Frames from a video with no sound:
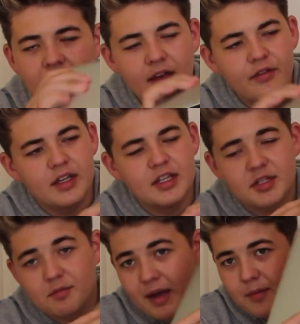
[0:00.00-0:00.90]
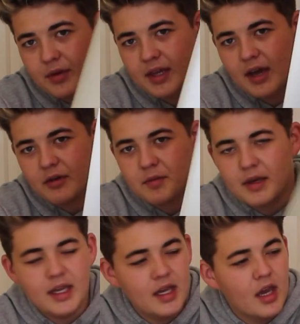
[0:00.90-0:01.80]
11-inch MacBook Air with
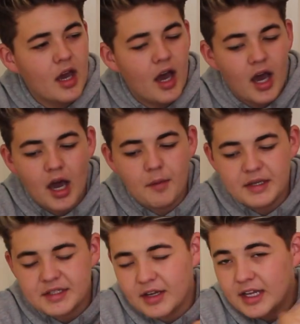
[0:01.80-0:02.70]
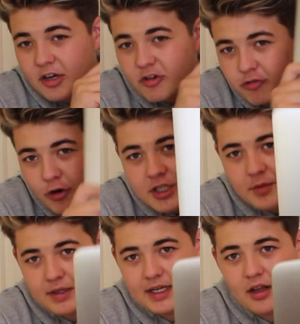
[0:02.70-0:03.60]
me. It's
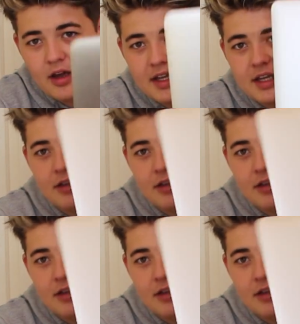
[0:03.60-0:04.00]
incredibly light,